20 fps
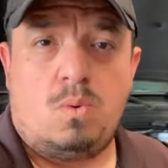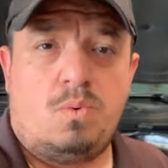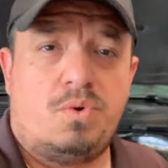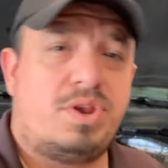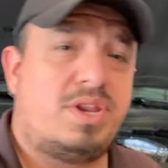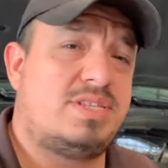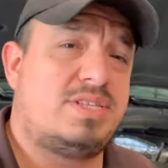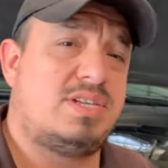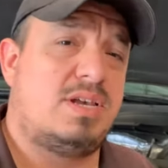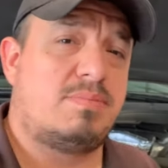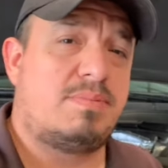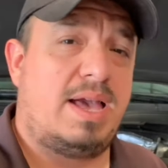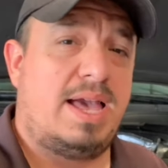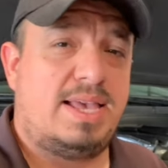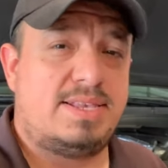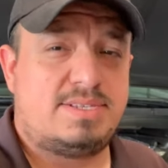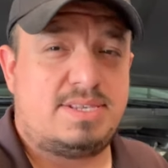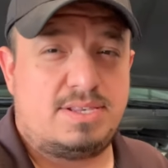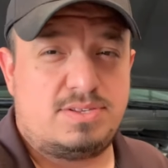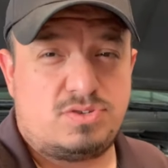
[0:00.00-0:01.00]
What is up,
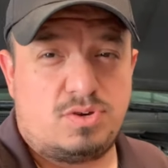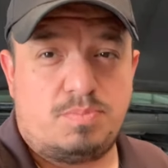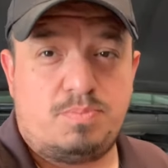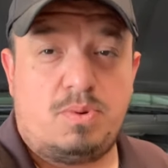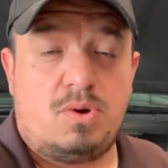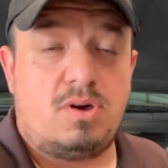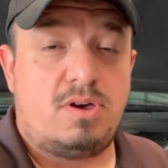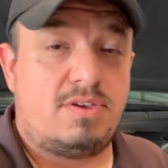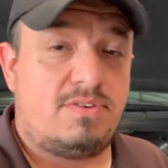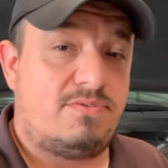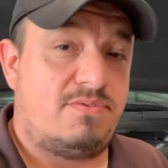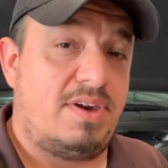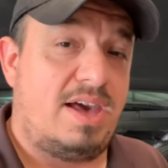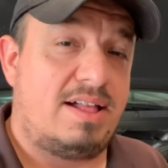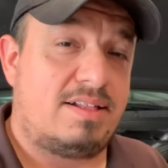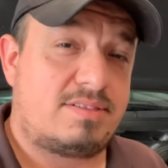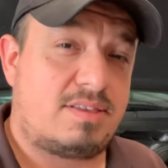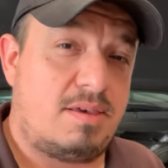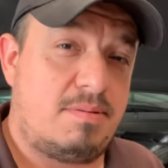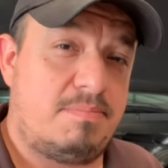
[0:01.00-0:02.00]
guys? It's your boy
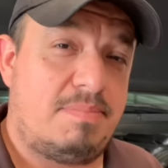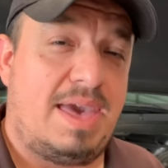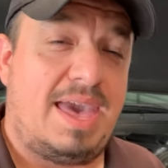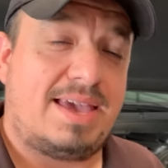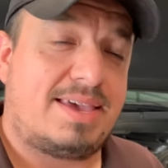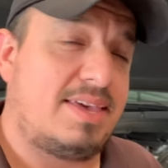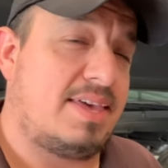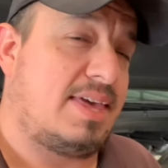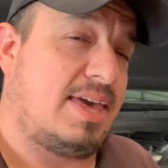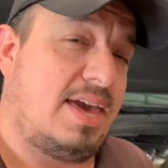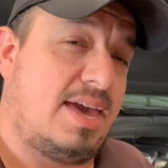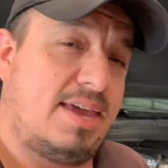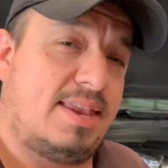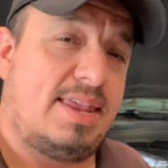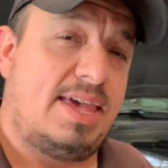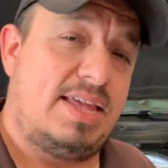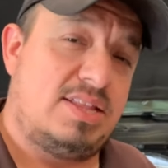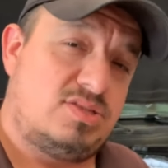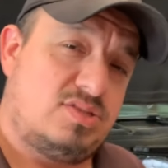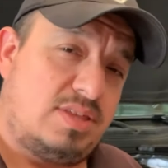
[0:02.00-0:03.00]
Falcon back again,
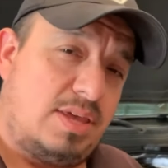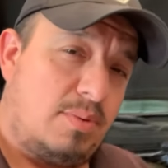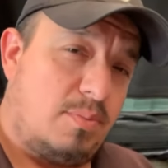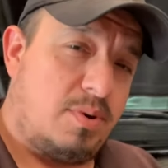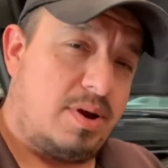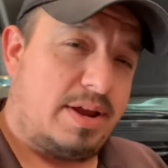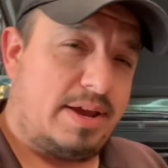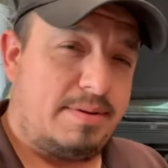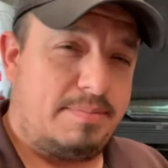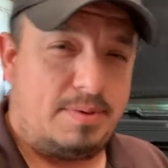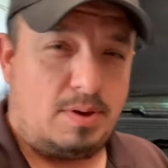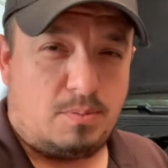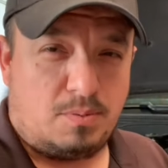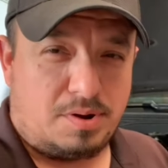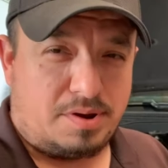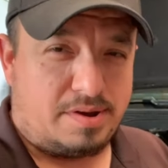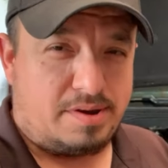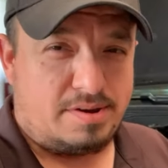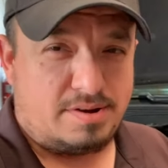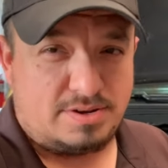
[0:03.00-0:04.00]
and today we're going to be
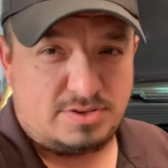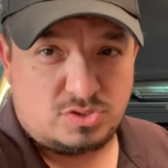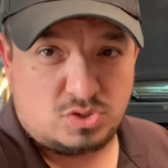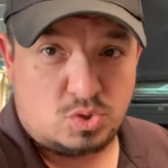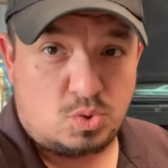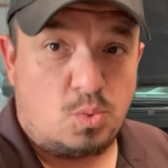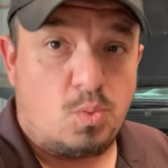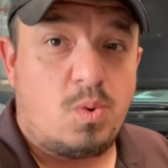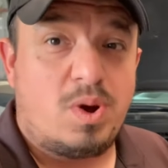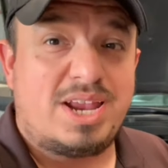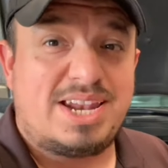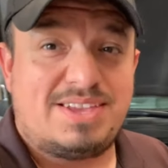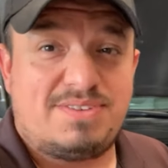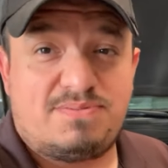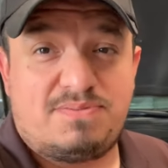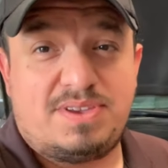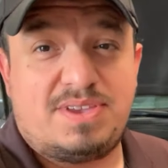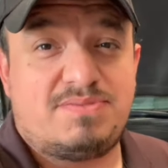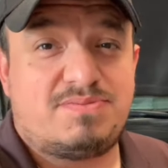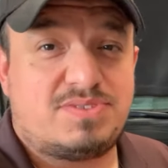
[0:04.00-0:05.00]
working on this
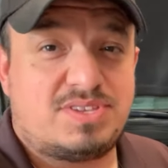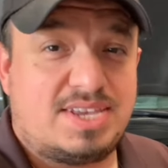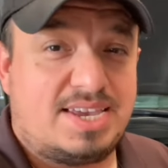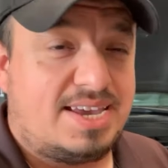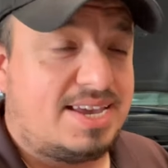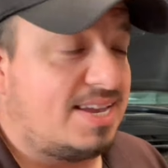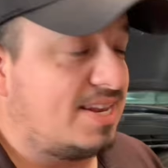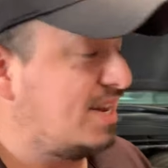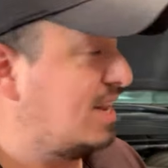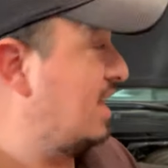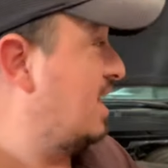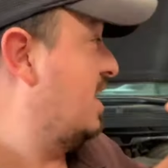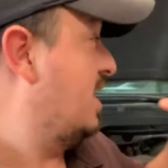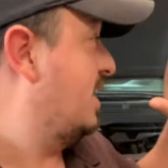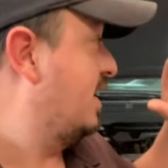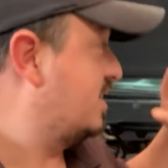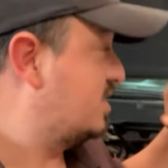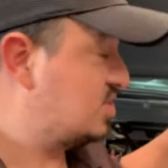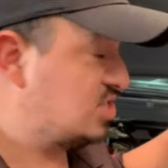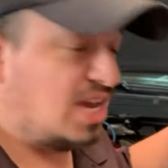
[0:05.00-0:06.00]
2015
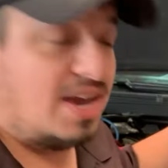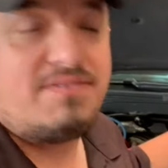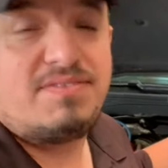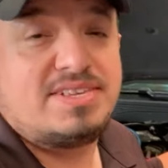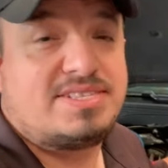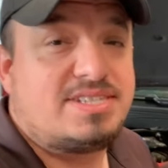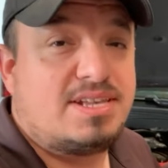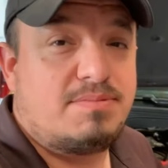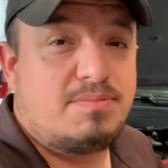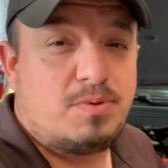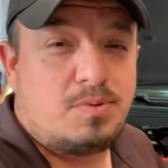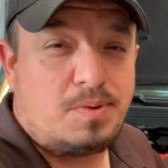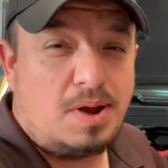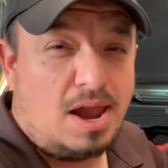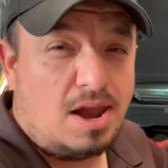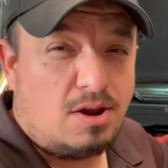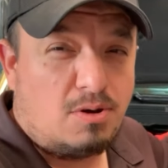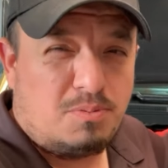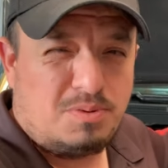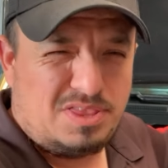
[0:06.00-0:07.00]
Chevy
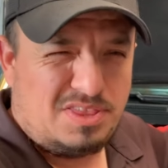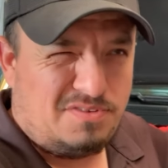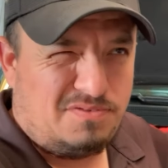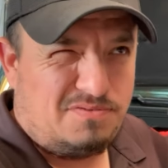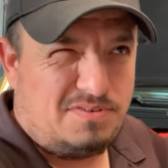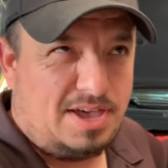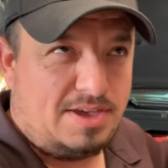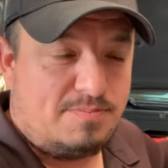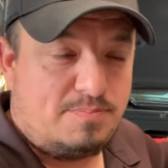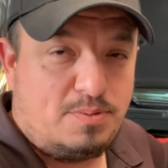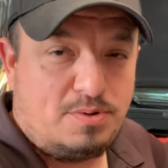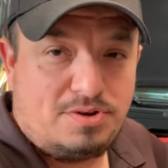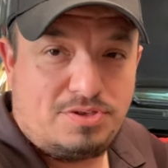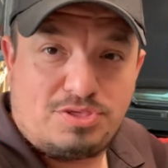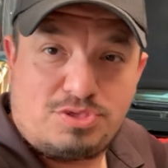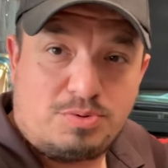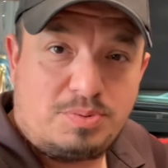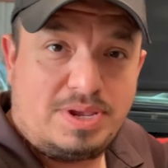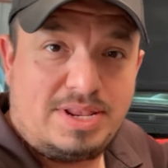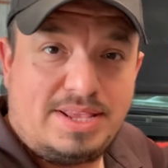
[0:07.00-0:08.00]
Silverado with a
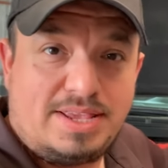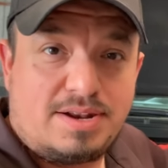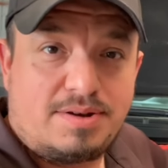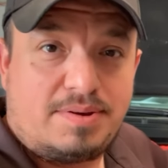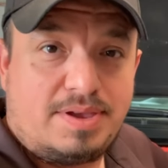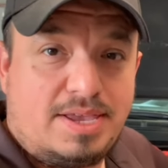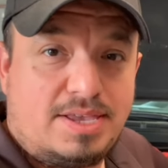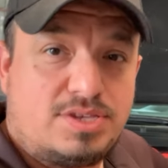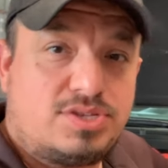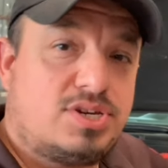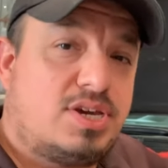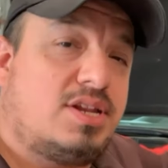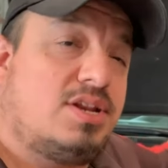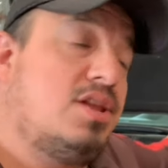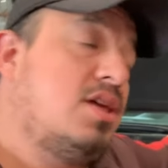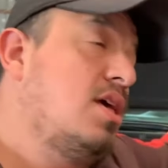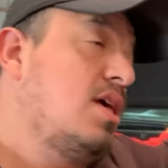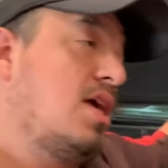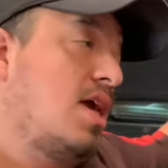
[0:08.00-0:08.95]
5.3 liter engine.